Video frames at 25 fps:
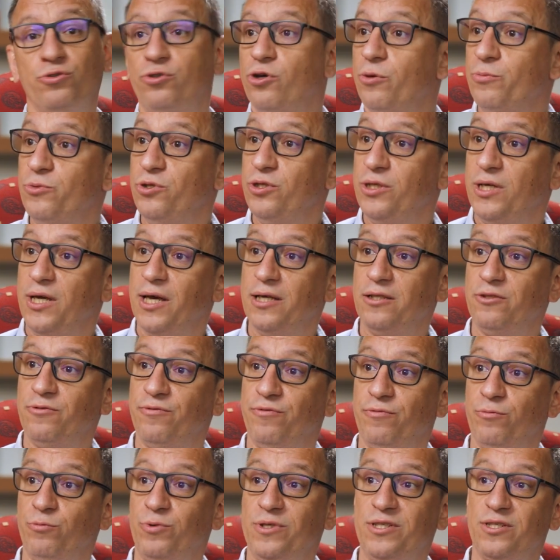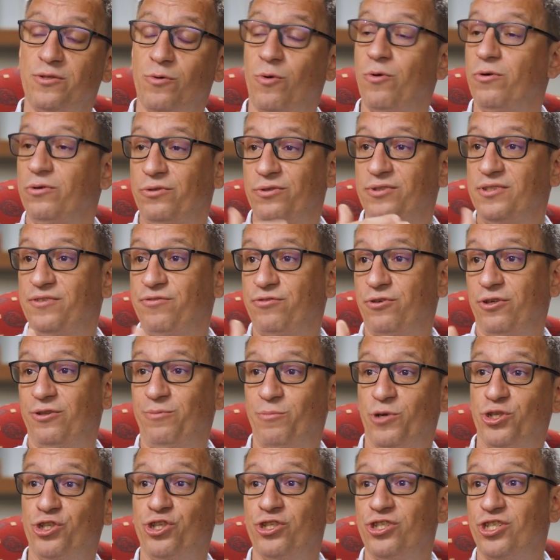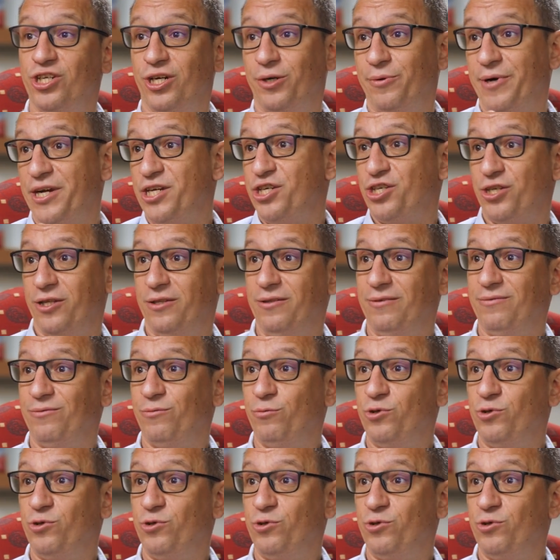communicate with all the different machine generation,